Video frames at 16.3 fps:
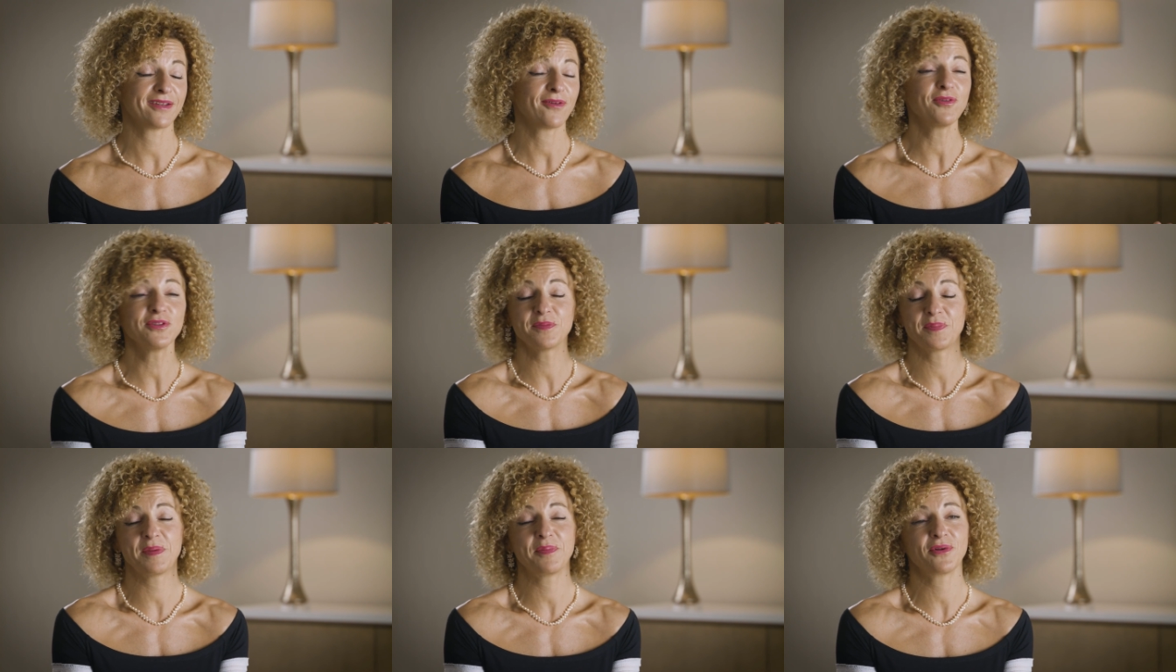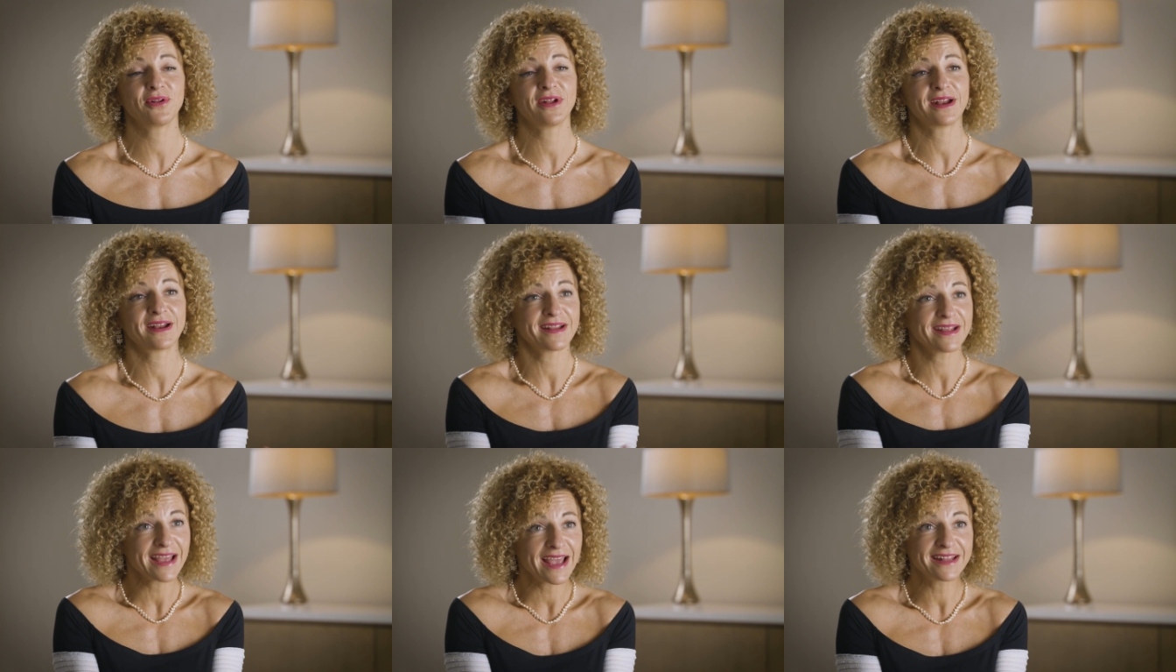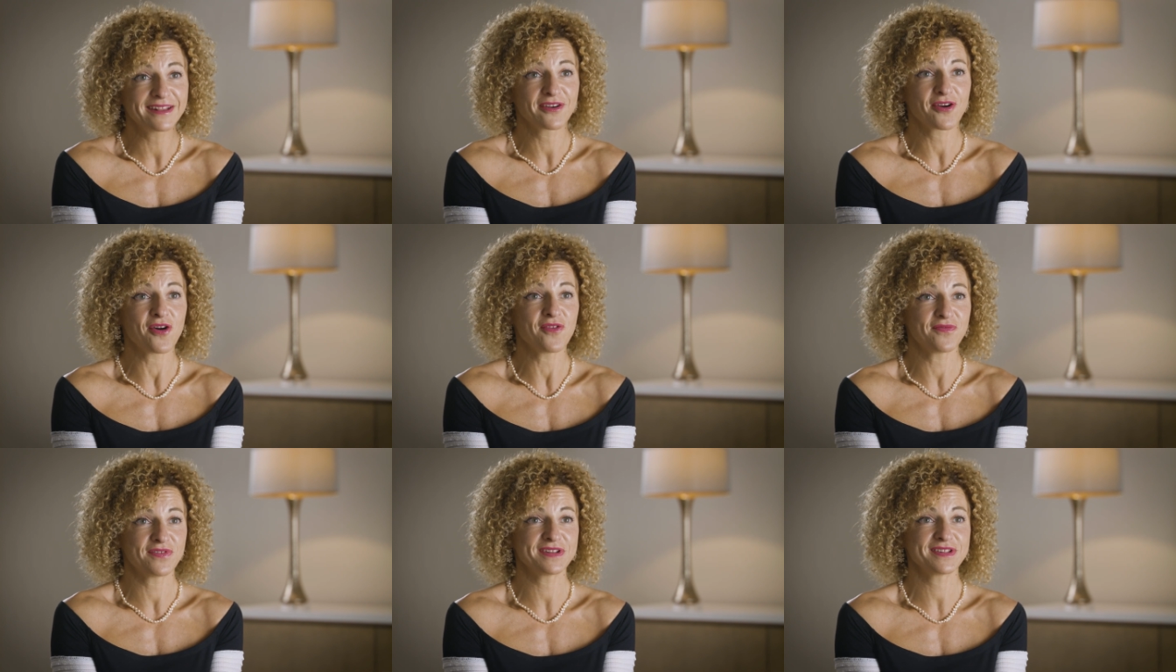all the people are at the
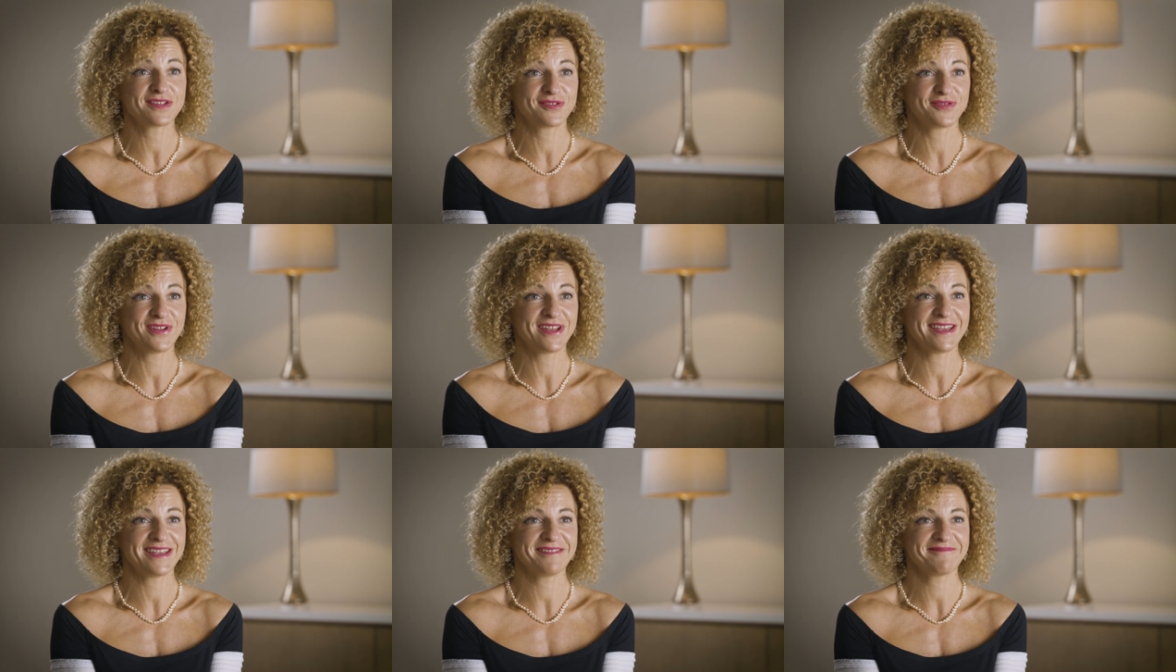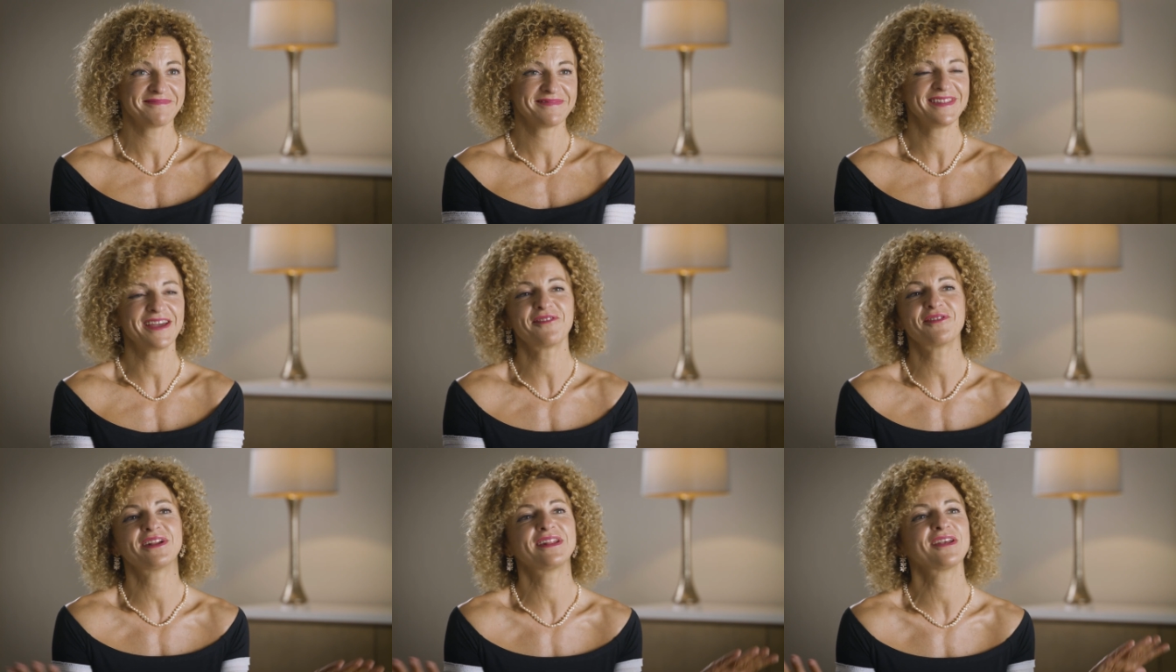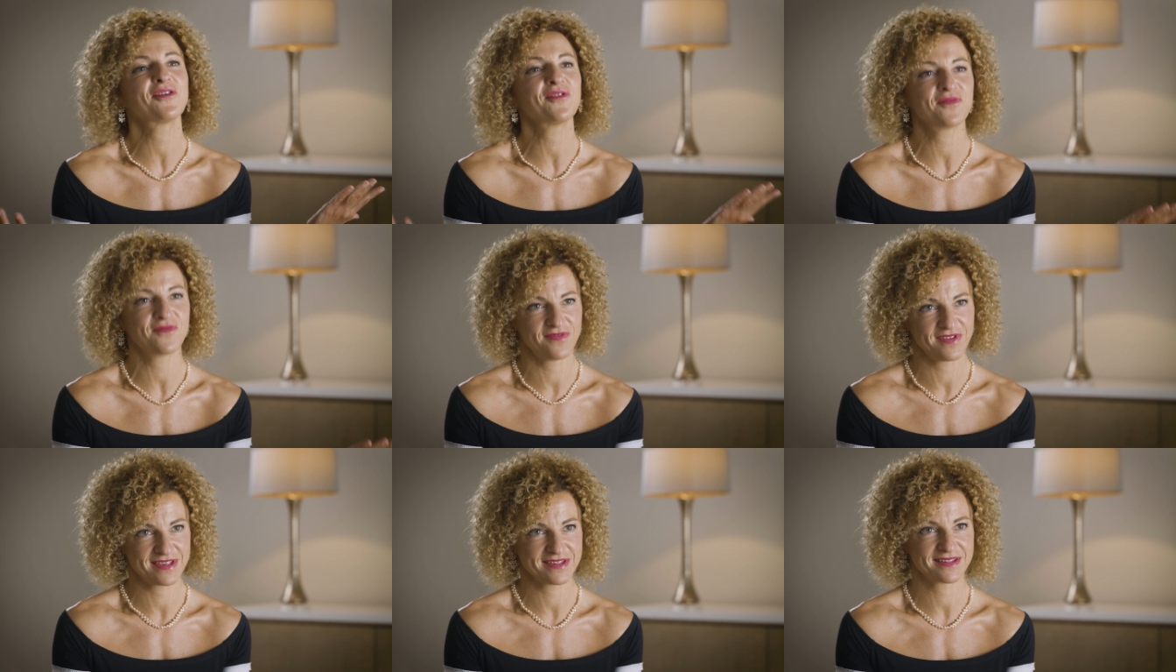conference today, they're already
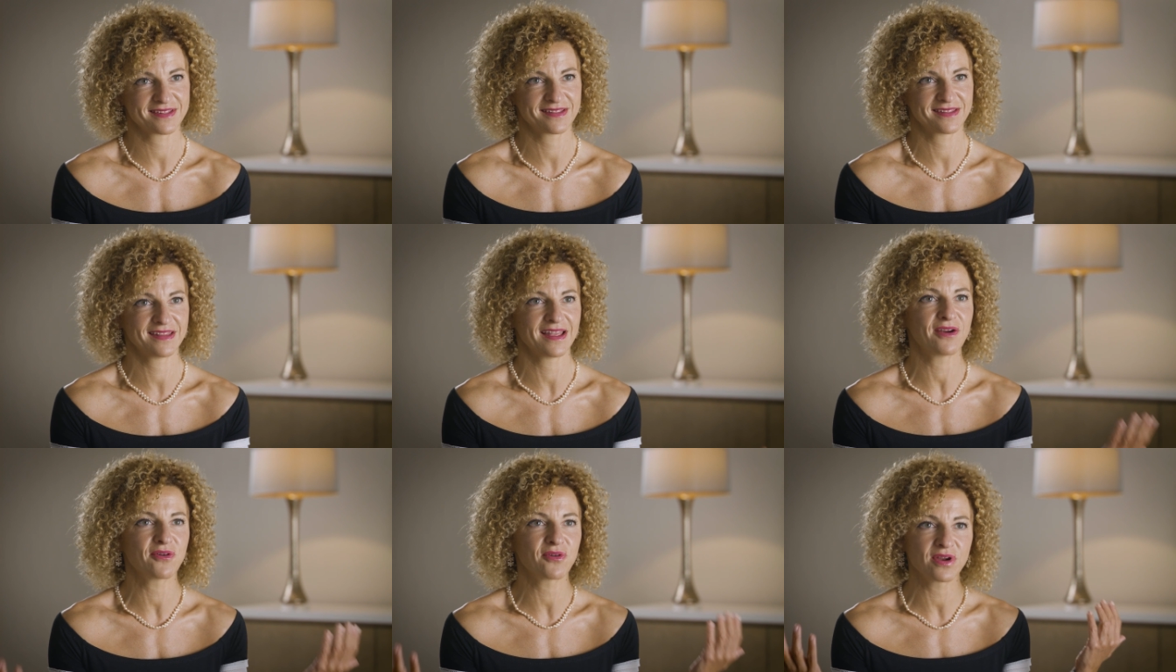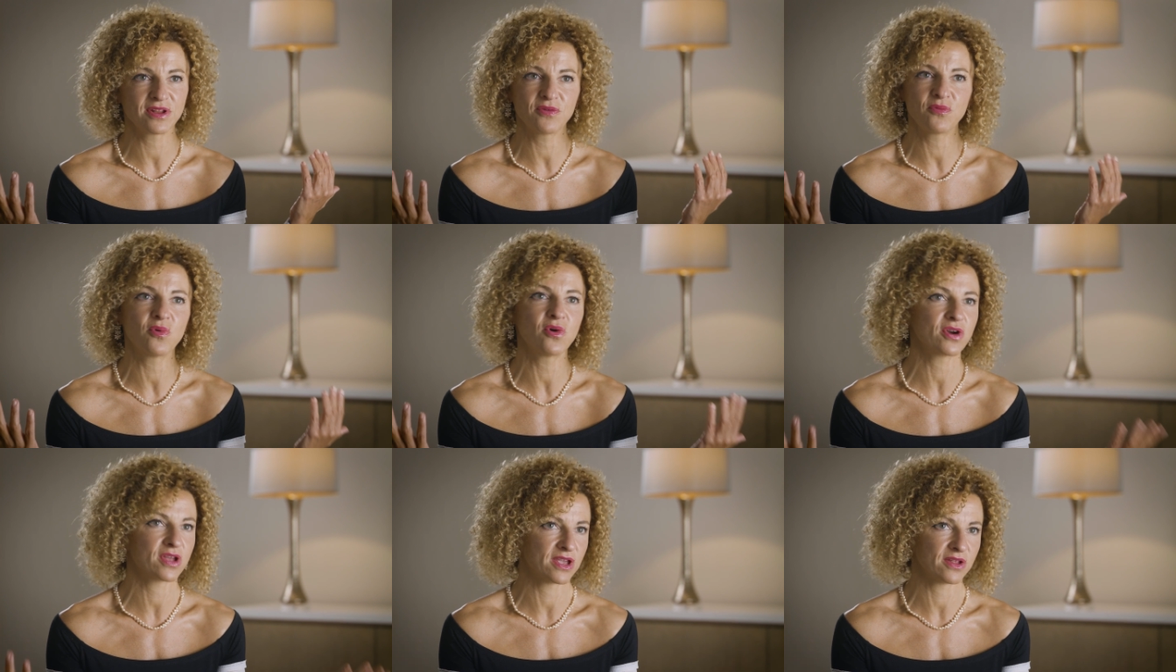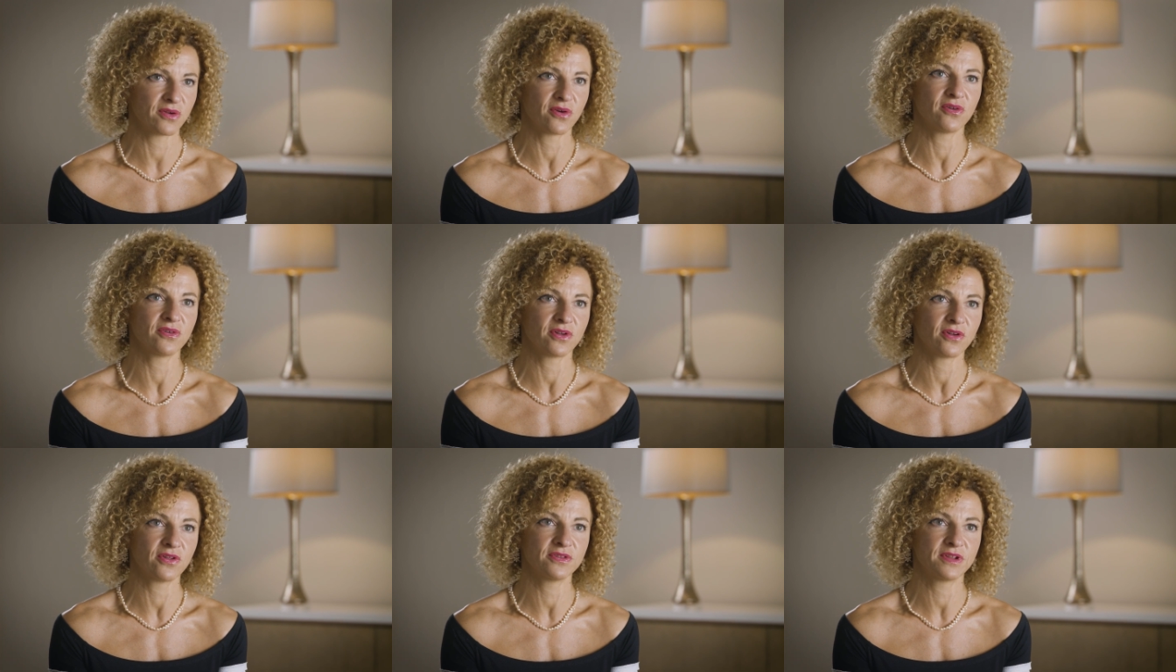convinced, they're already working
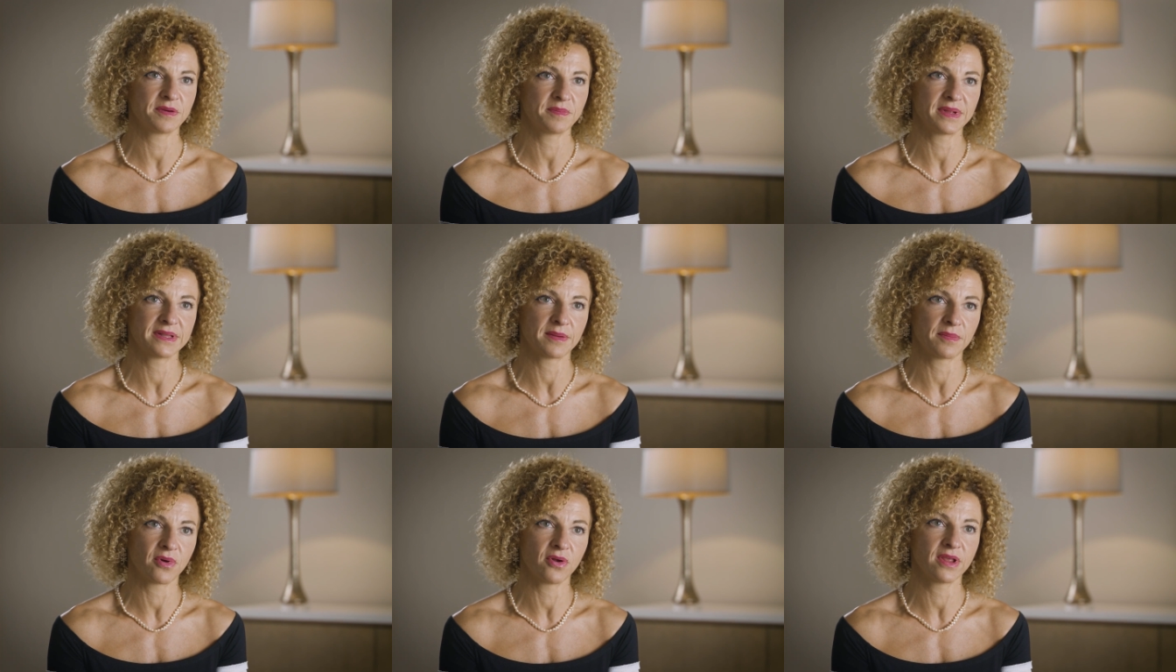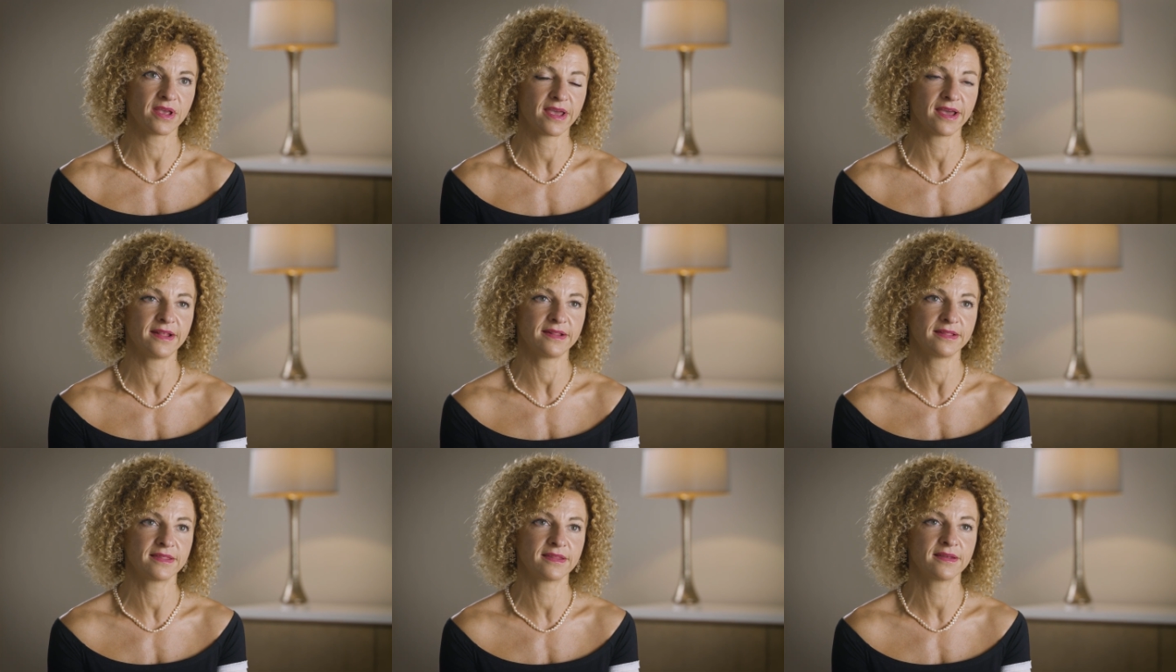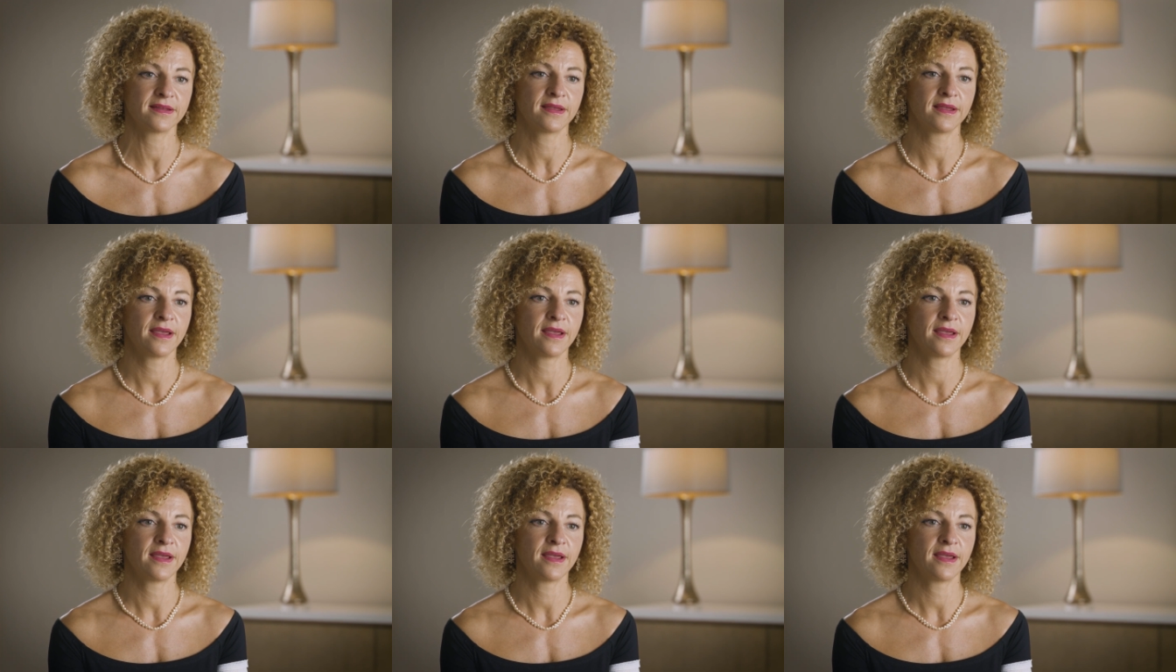on, on their metabolic health.